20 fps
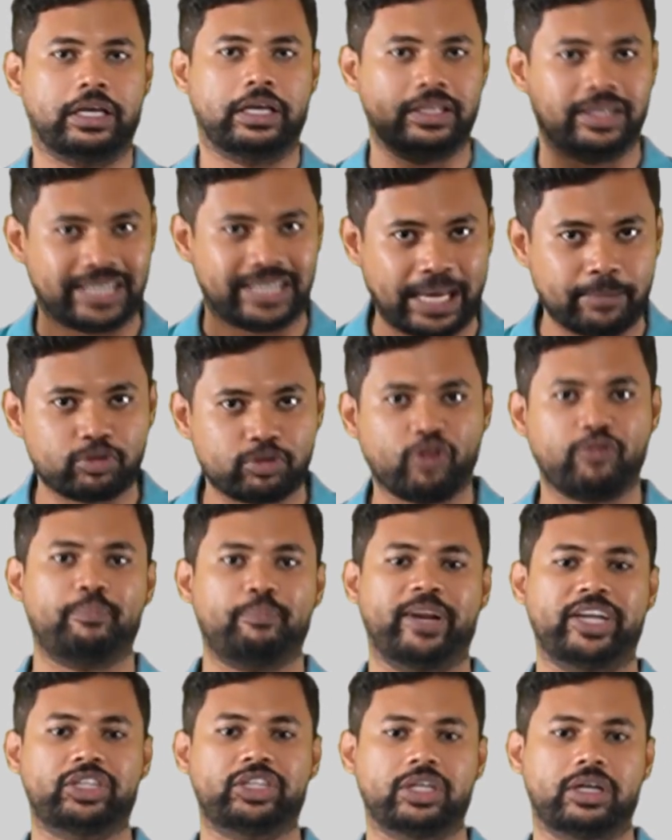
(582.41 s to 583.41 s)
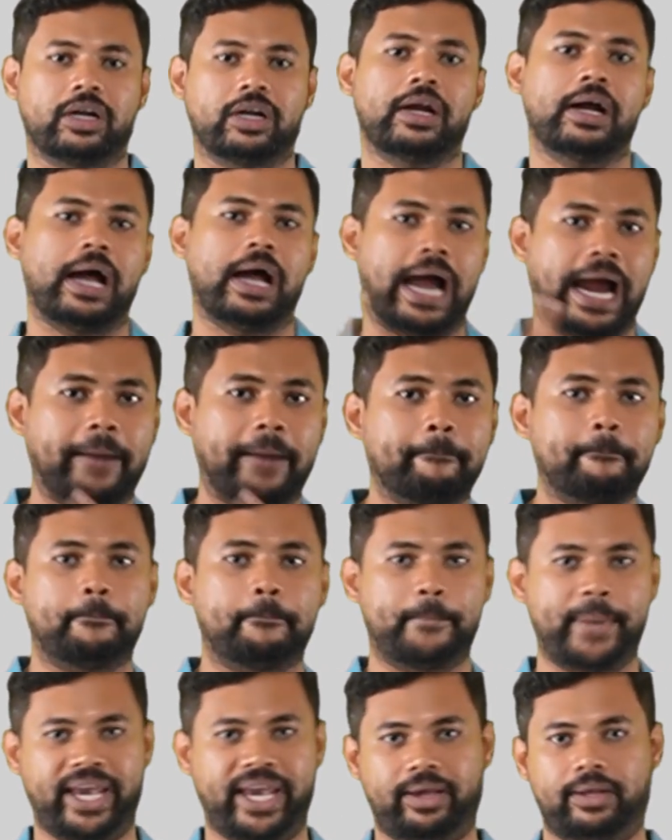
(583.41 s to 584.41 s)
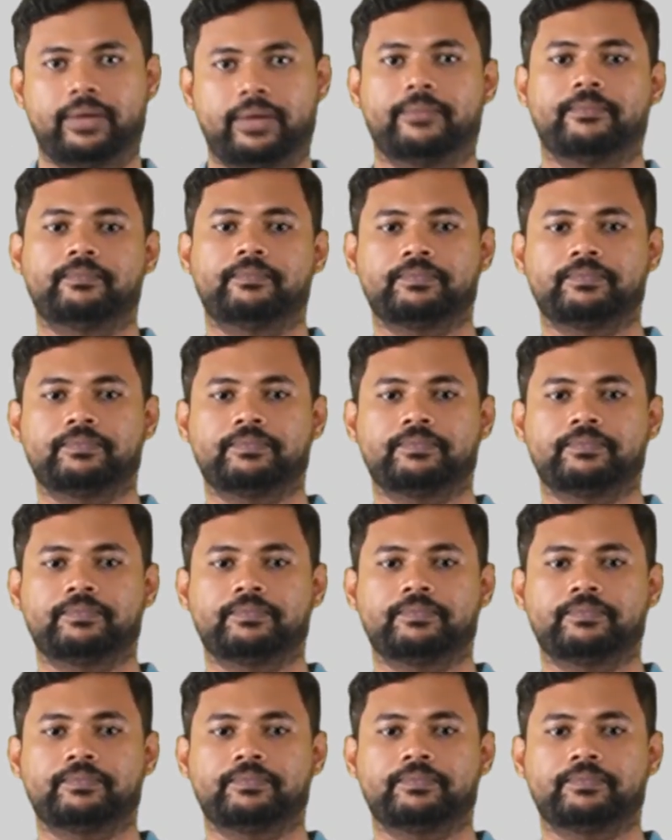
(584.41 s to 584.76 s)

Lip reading: in the times of pleasure and pain.